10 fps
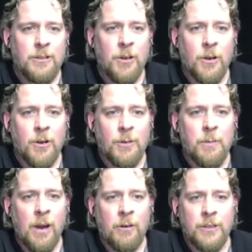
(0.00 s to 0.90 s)
talk
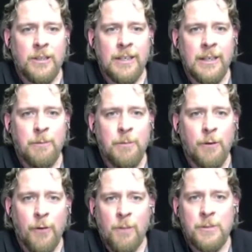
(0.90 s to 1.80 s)
about the
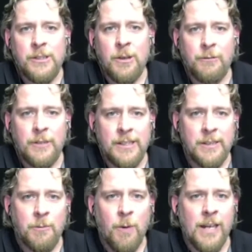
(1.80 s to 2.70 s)
performance of these
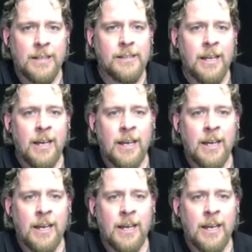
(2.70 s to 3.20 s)
devices.